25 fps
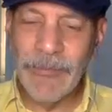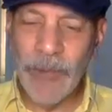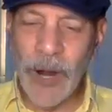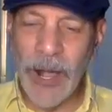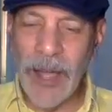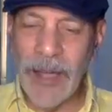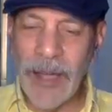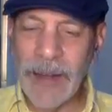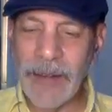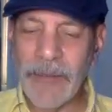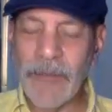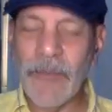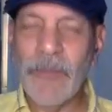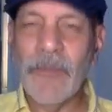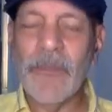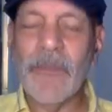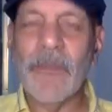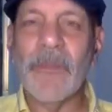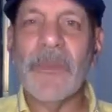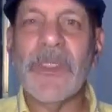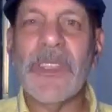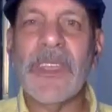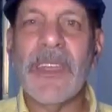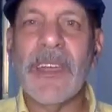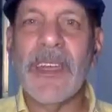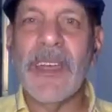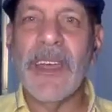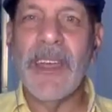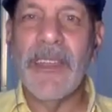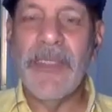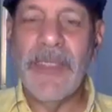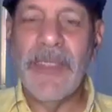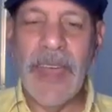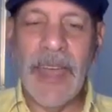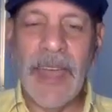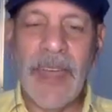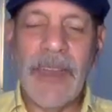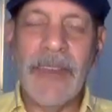Right?
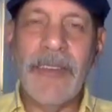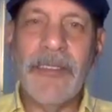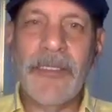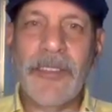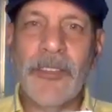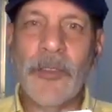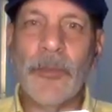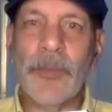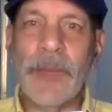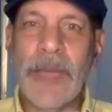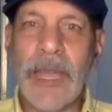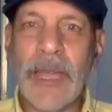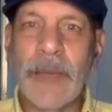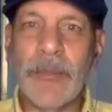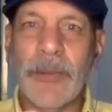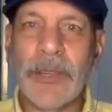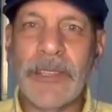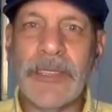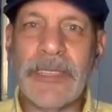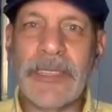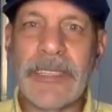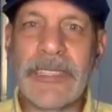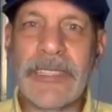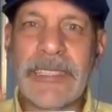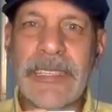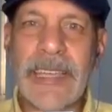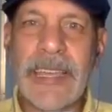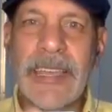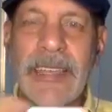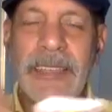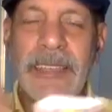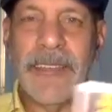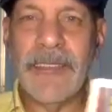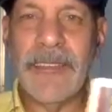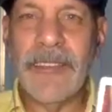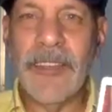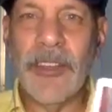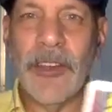Then you'll be able to
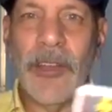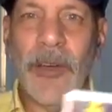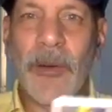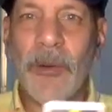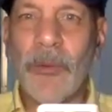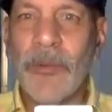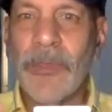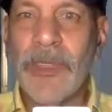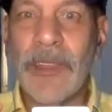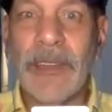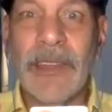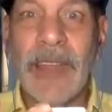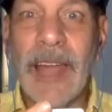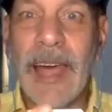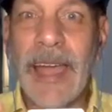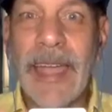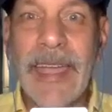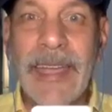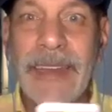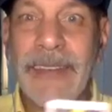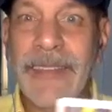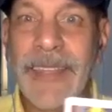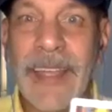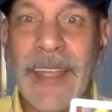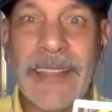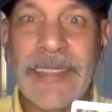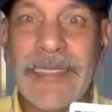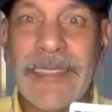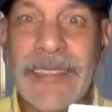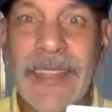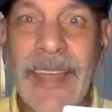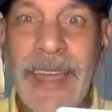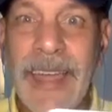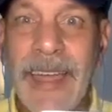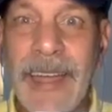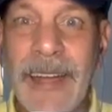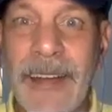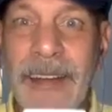see, you know, the light that's
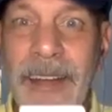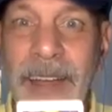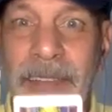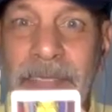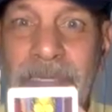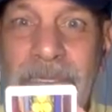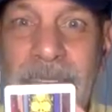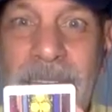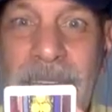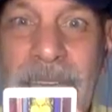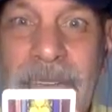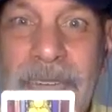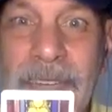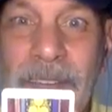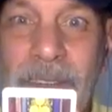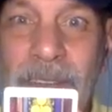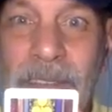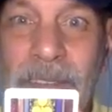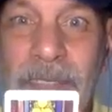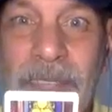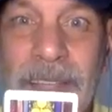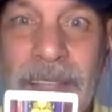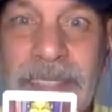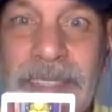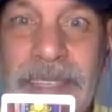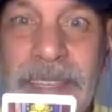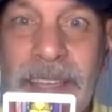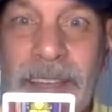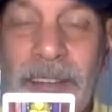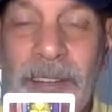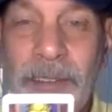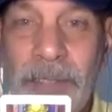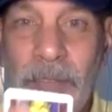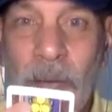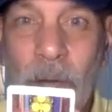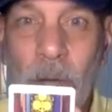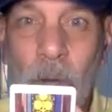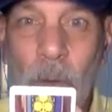there and the anchor that's here
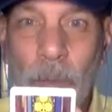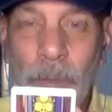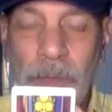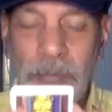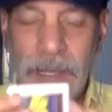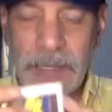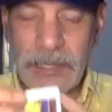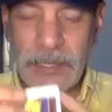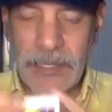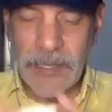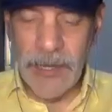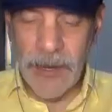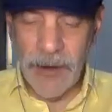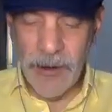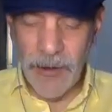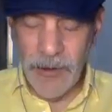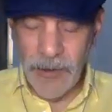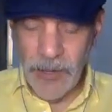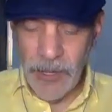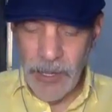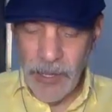and the hope that's here.